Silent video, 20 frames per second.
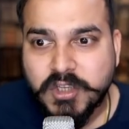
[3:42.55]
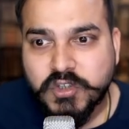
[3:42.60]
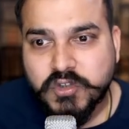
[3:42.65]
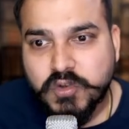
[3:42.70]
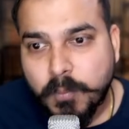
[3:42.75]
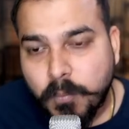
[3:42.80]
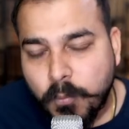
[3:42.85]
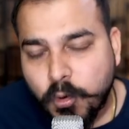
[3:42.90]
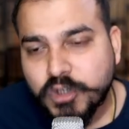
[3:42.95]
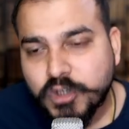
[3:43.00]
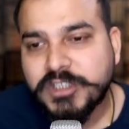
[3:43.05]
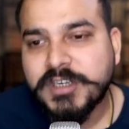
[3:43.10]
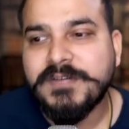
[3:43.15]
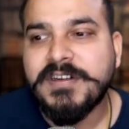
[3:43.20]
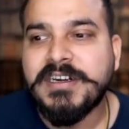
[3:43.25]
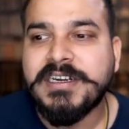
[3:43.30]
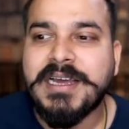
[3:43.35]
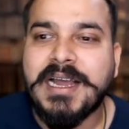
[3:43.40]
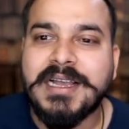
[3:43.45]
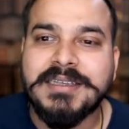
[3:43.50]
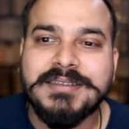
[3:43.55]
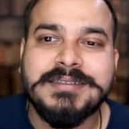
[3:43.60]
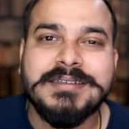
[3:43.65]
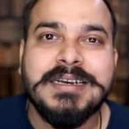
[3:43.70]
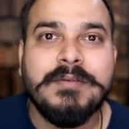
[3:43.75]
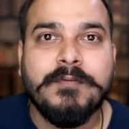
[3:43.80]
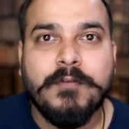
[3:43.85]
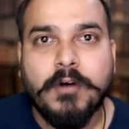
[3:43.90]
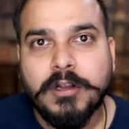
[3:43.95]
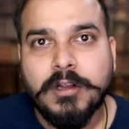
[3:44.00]
So most of the tasks
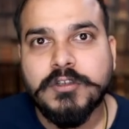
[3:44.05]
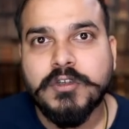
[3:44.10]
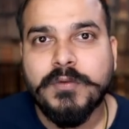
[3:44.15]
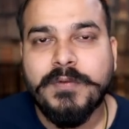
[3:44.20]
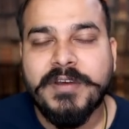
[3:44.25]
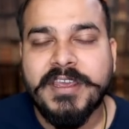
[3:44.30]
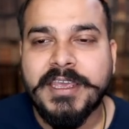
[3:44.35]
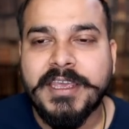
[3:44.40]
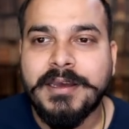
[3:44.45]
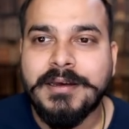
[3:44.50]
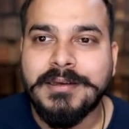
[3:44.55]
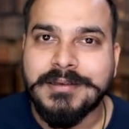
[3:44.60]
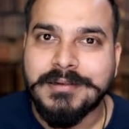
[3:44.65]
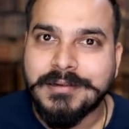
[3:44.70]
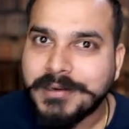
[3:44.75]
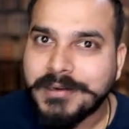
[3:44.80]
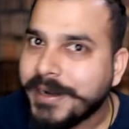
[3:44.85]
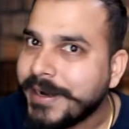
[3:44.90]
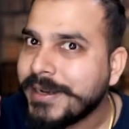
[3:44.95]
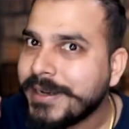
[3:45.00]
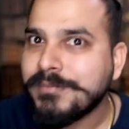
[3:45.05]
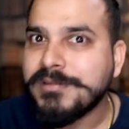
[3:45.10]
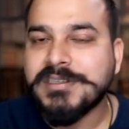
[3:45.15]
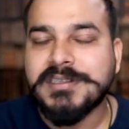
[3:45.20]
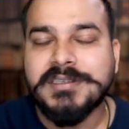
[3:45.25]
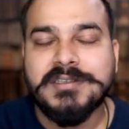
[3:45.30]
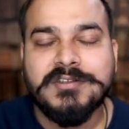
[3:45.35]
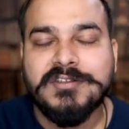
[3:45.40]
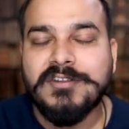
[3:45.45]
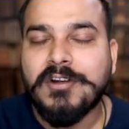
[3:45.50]
involves over here, your
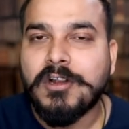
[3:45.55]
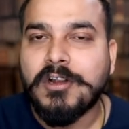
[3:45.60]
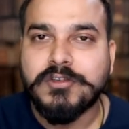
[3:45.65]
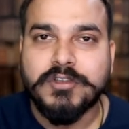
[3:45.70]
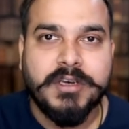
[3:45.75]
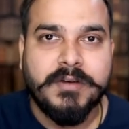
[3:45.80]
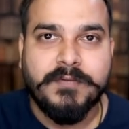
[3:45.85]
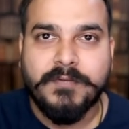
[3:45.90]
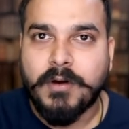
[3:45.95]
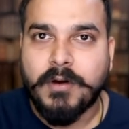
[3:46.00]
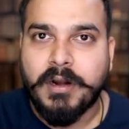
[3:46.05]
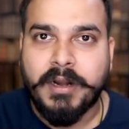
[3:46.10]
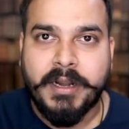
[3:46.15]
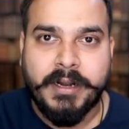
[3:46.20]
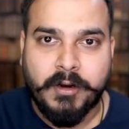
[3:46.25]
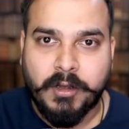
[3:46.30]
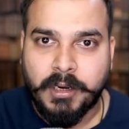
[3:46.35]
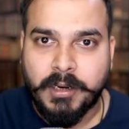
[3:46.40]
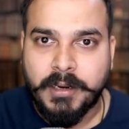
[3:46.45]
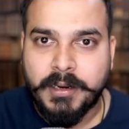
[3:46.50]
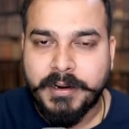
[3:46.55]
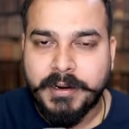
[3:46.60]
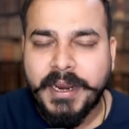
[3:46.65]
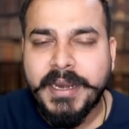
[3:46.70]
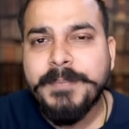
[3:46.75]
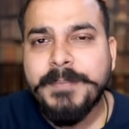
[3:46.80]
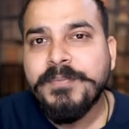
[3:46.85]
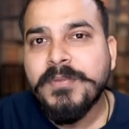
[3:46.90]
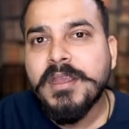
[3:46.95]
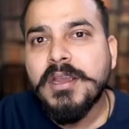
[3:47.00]
databases are also involved and all,
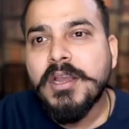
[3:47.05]
right?